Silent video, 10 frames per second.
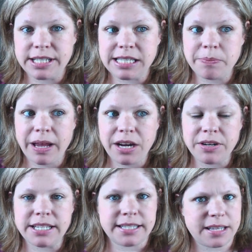you're
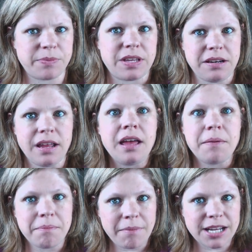aspiring to something
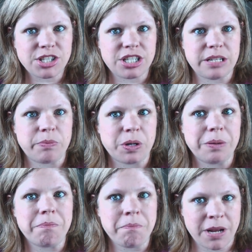much
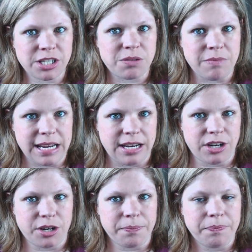deeper, much
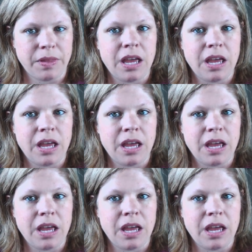meatier.